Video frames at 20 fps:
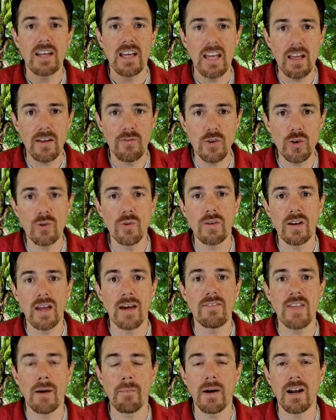if you
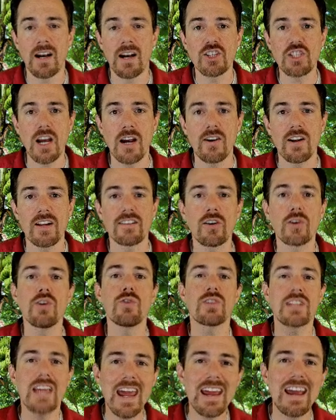gave that money to charity. So you
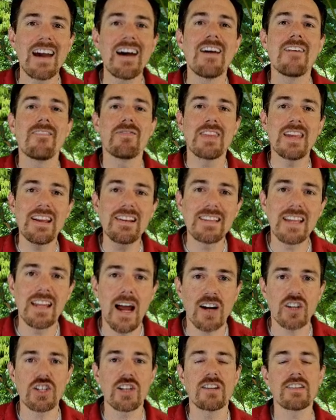take these
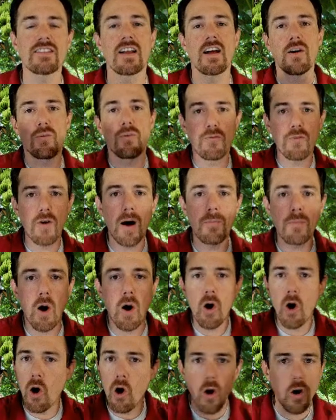deductions from
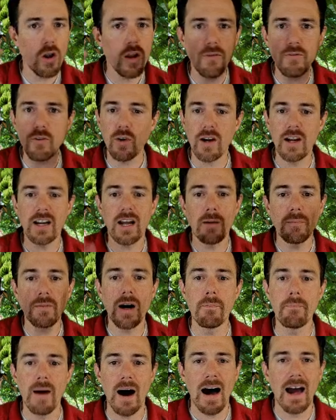all of your income
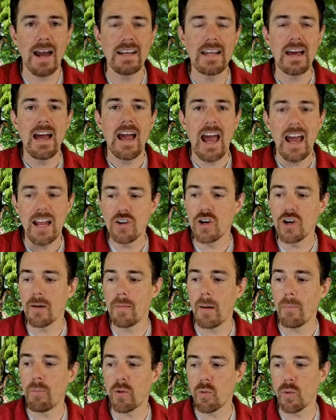combined, and you come
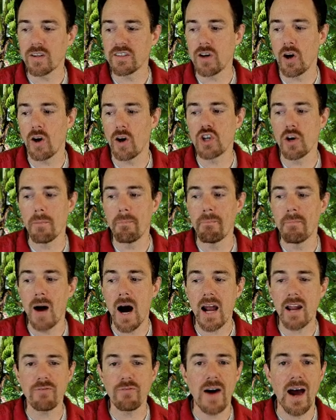up with what's called your
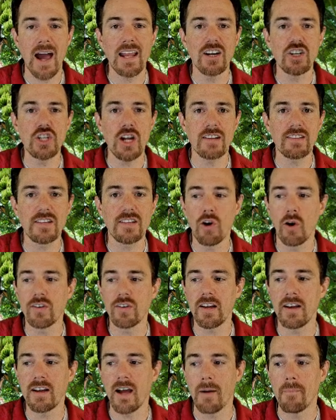modified adjusted gross
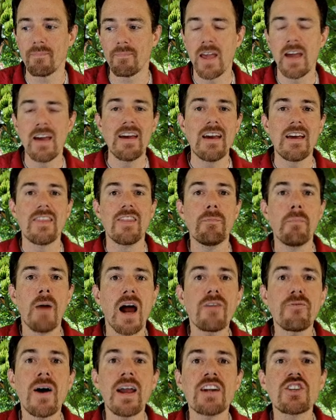income. The
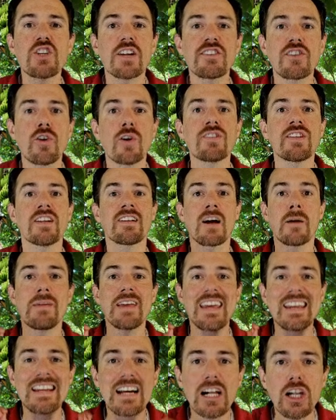modified adjusted gross income
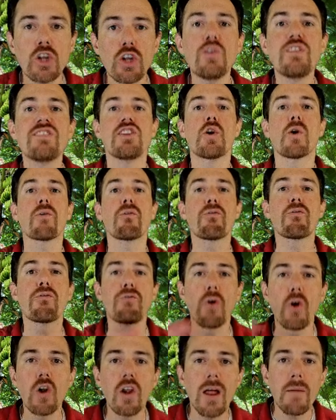includes your
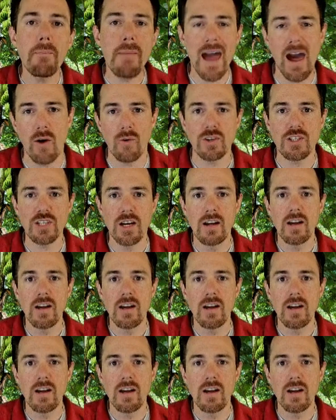full amount